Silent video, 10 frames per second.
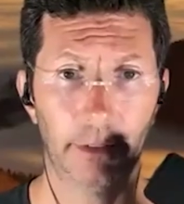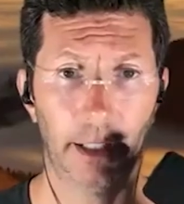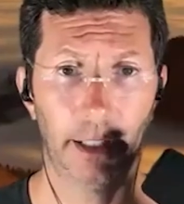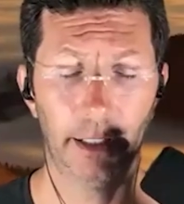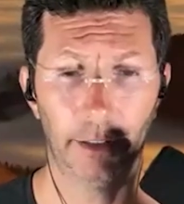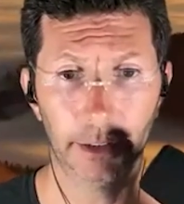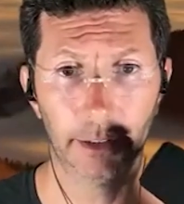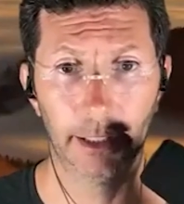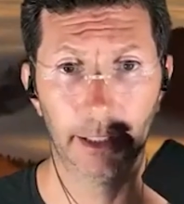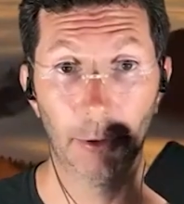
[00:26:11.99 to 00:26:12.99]
I love it.
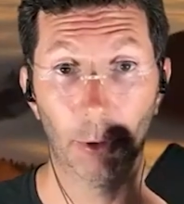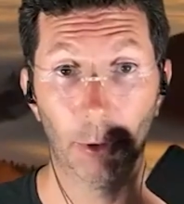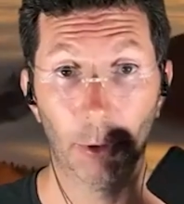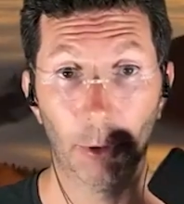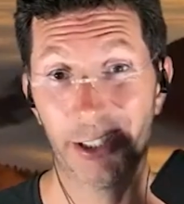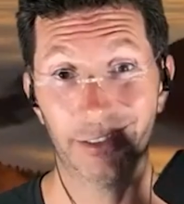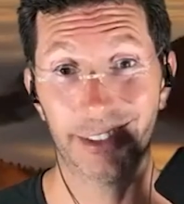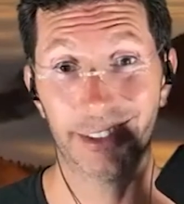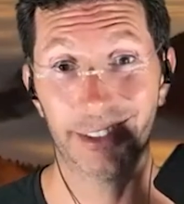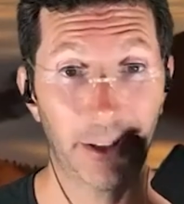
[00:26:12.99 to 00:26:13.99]
Well,
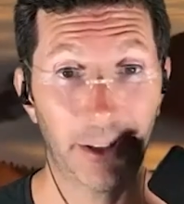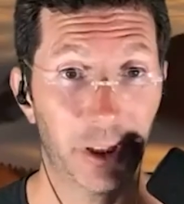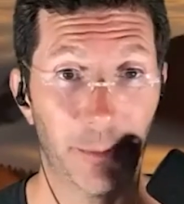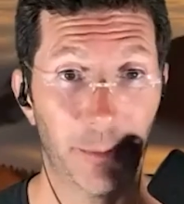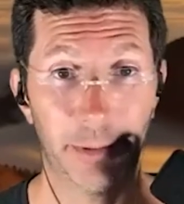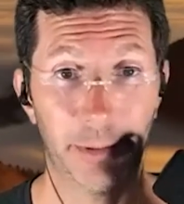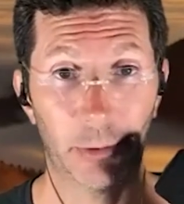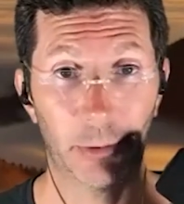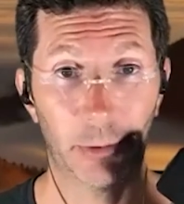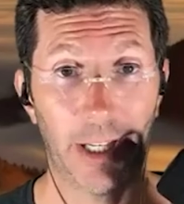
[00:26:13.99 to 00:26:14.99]
Rachel, your mentorship has
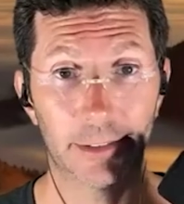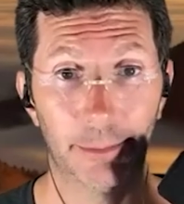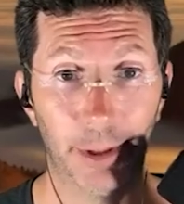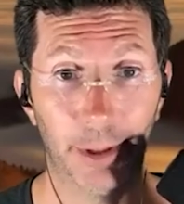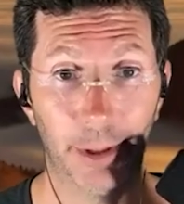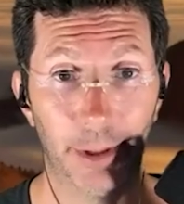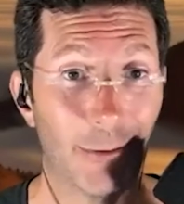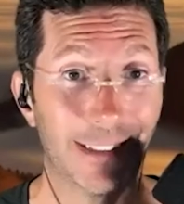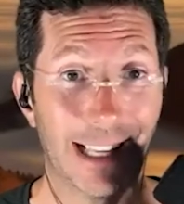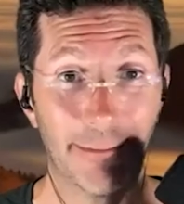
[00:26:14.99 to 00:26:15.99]
been great, but
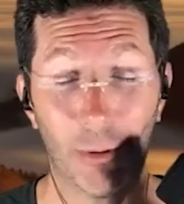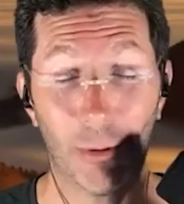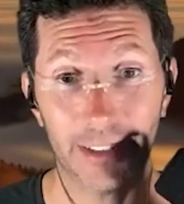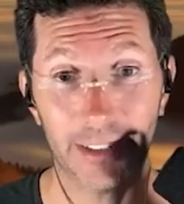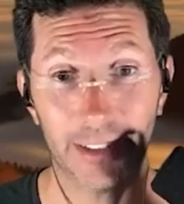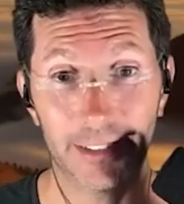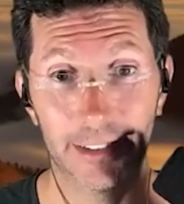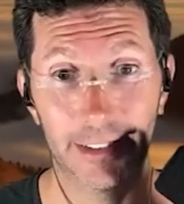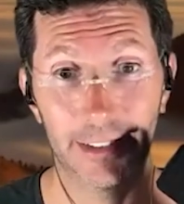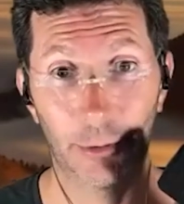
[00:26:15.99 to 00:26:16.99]
now we're at that point
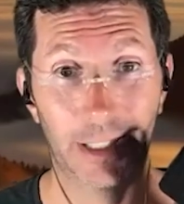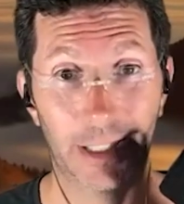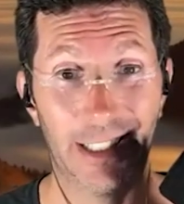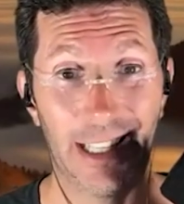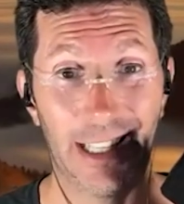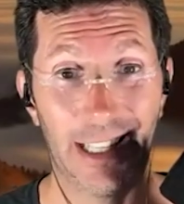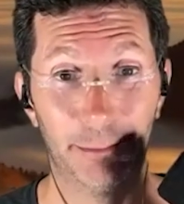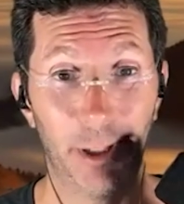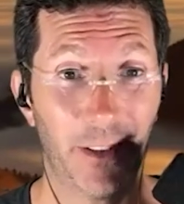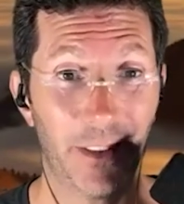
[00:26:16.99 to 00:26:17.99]
where we're going to
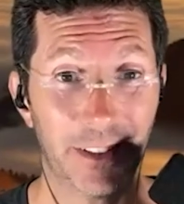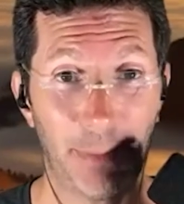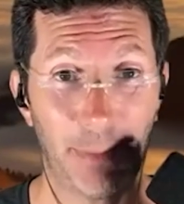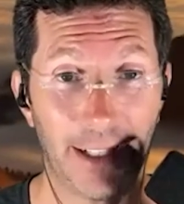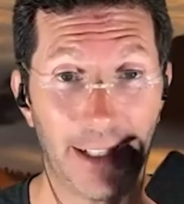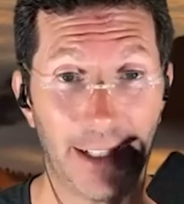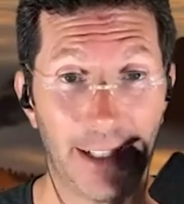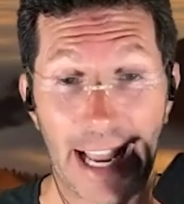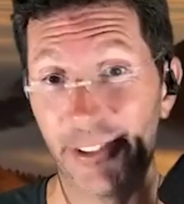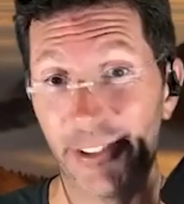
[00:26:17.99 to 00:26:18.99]
put you on the spot
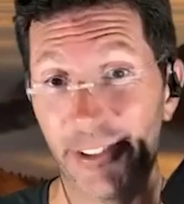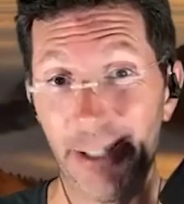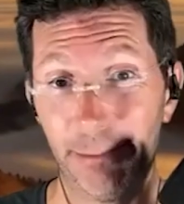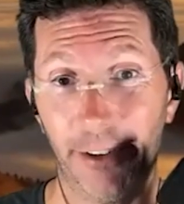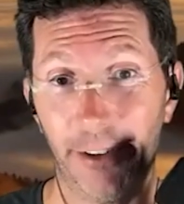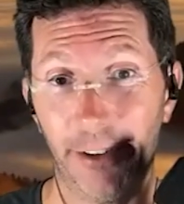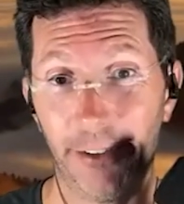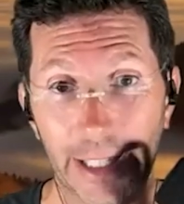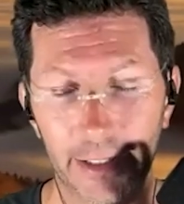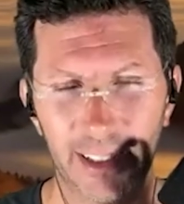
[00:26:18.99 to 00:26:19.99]
and ask you for your tip
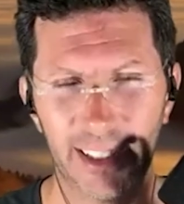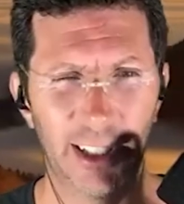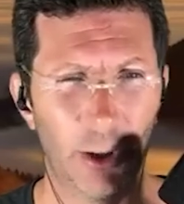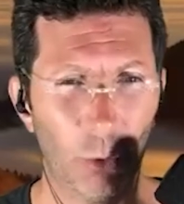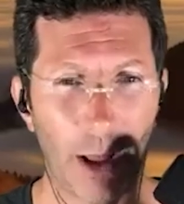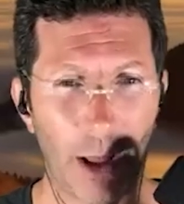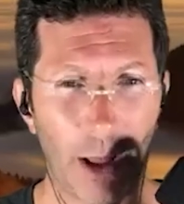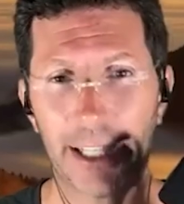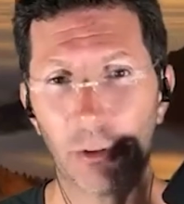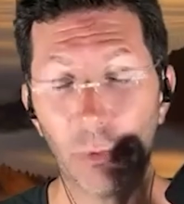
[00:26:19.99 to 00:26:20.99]
of the week. A
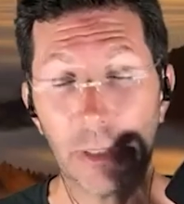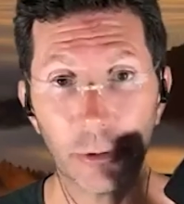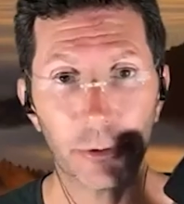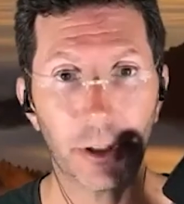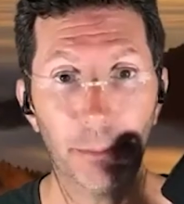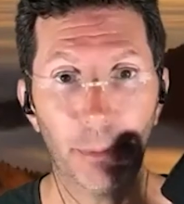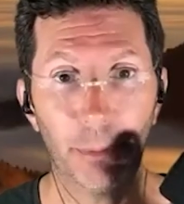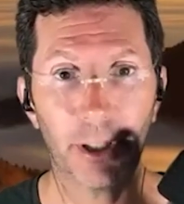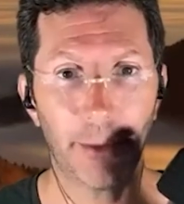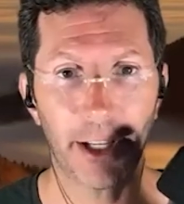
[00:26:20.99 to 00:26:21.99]
website, a resource,
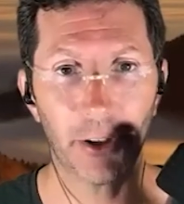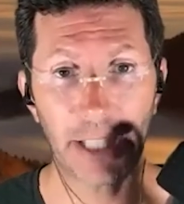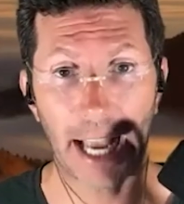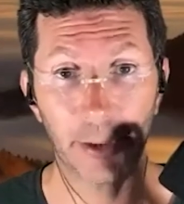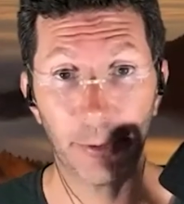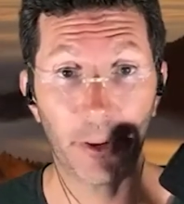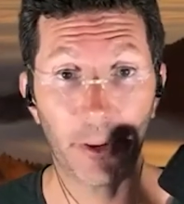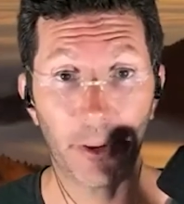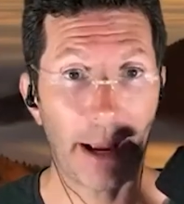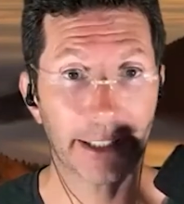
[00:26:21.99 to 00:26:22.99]
a book, something else
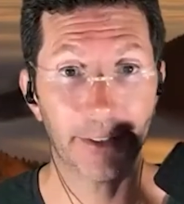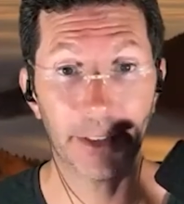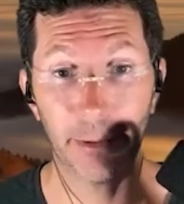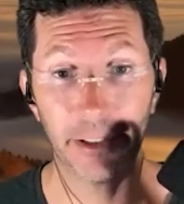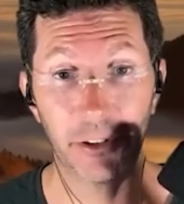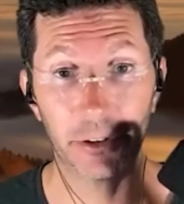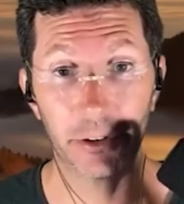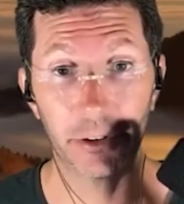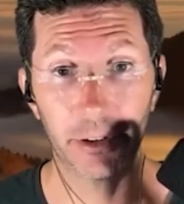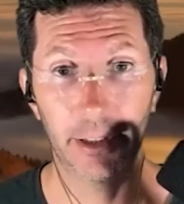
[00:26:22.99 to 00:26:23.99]
actionable for the auto passive income
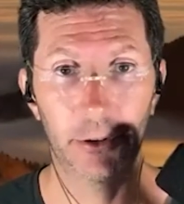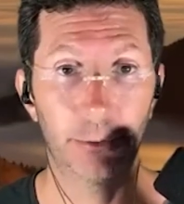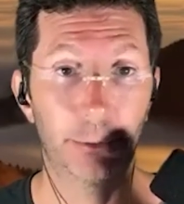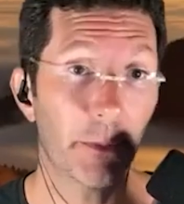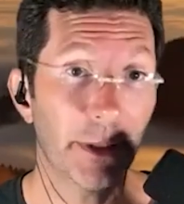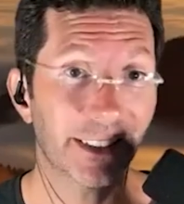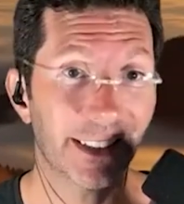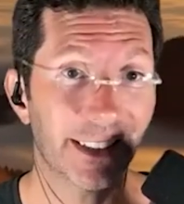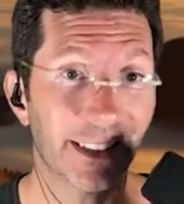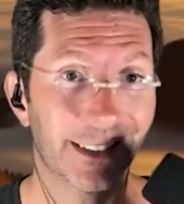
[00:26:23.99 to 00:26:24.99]
listeners to improve their
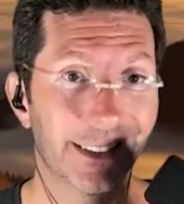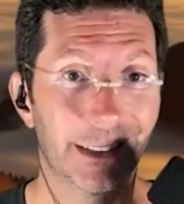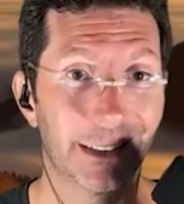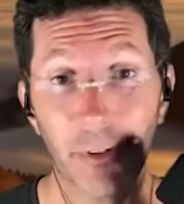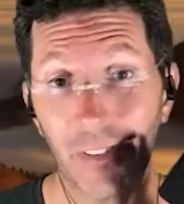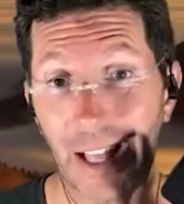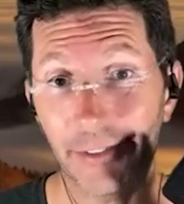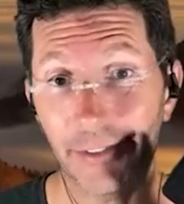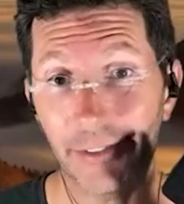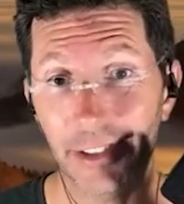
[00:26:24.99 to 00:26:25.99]
businesses, improve their
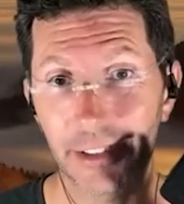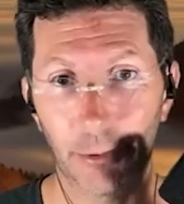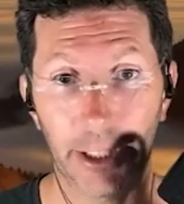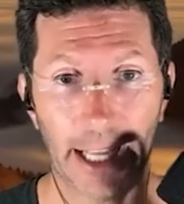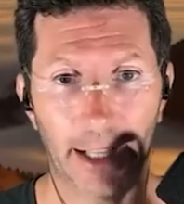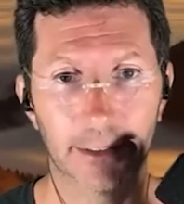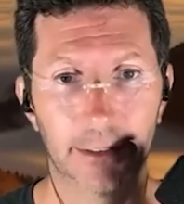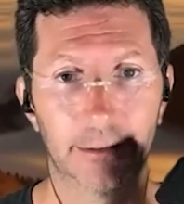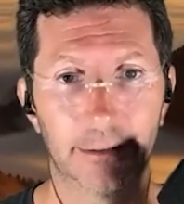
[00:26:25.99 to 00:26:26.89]
lives. What do you got?